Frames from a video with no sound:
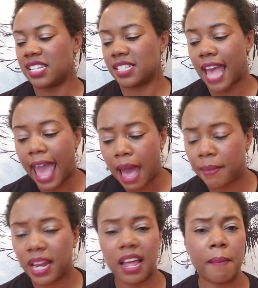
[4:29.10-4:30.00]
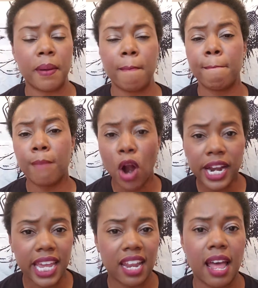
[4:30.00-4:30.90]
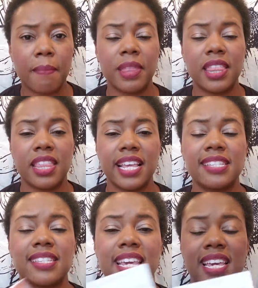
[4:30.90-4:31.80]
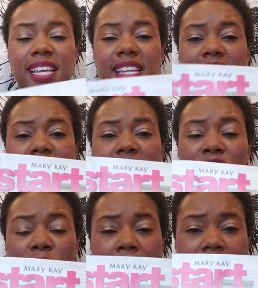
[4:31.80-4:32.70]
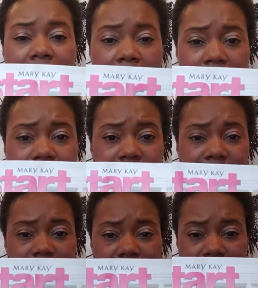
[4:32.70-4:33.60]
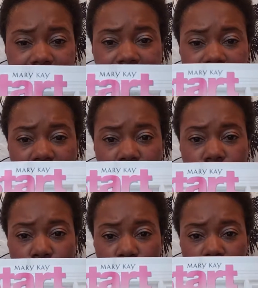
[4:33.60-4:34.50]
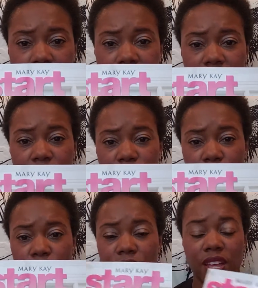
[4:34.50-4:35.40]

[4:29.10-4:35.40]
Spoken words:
tab it up, mark it up. This is a great guide to success for you.